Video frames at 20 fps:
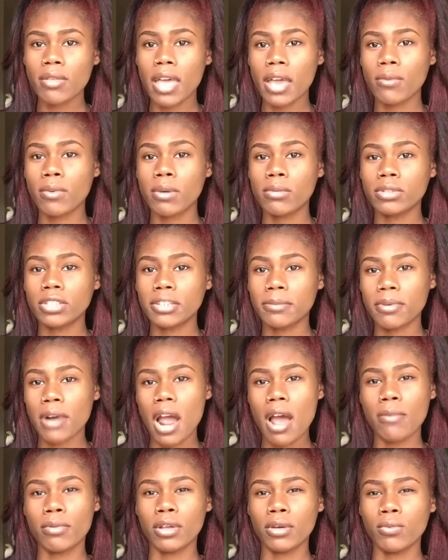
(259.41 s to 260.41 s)
Like, what was the
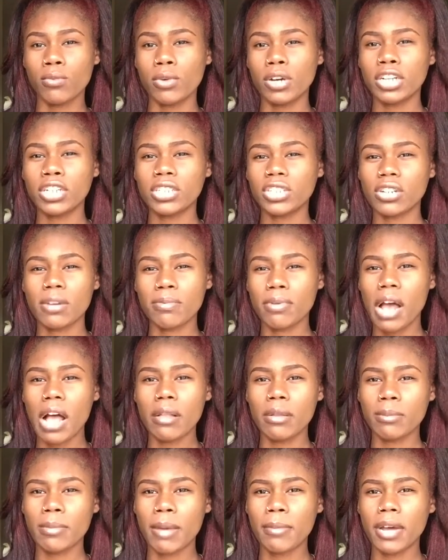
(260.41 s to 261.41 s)
problem? What is your
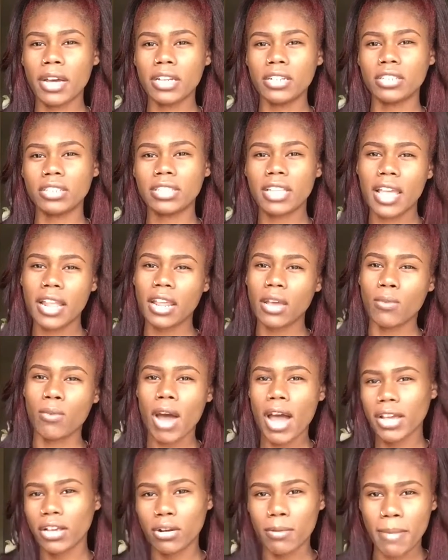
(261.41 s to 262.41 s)
problem? I'm not understanding
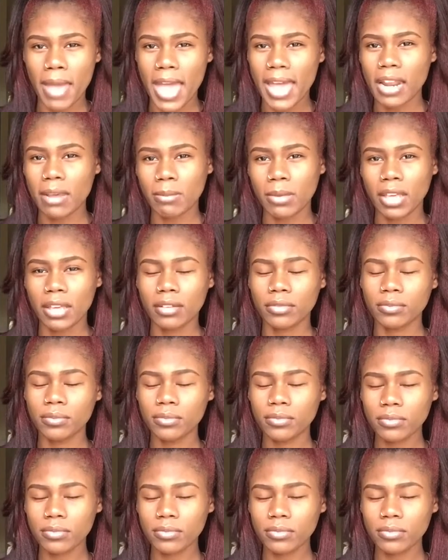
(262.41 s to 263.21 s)
why you're mad at me.